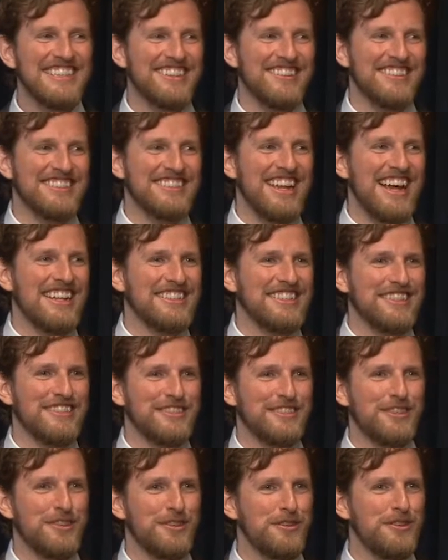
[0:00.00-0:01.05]
in our stats, there's
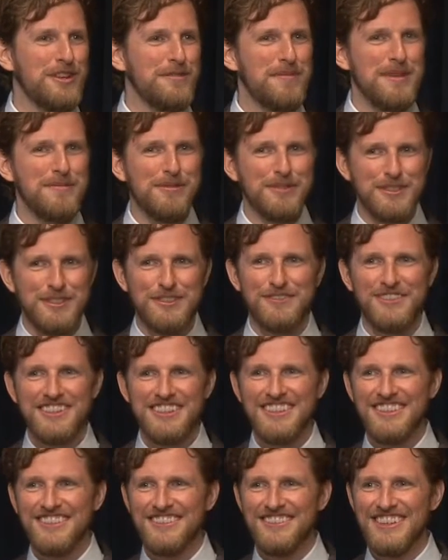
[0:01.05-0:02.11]
thirty people still running
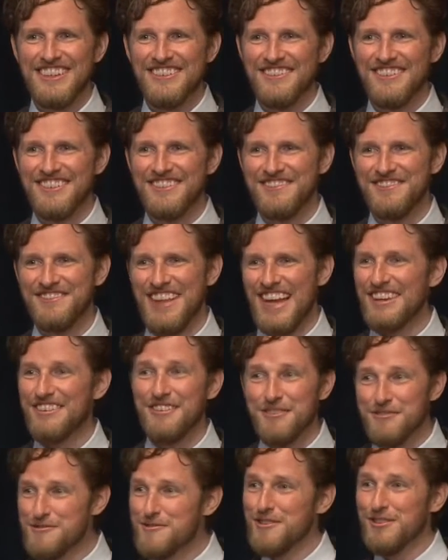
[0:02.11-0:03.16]
the Nokia one. I don't know
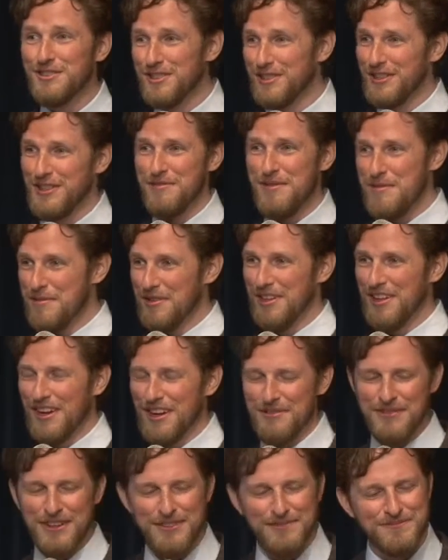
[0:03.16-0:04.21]
who those thirty people are,
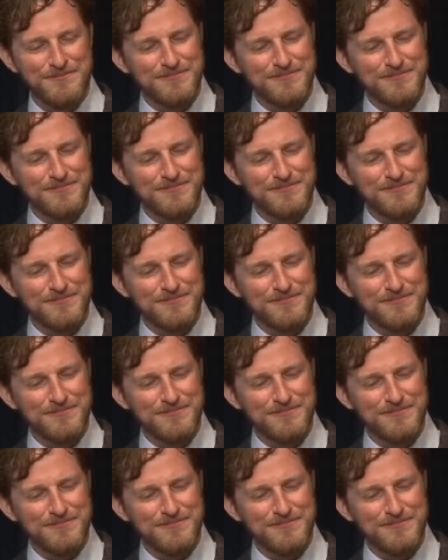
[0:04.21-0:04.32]
but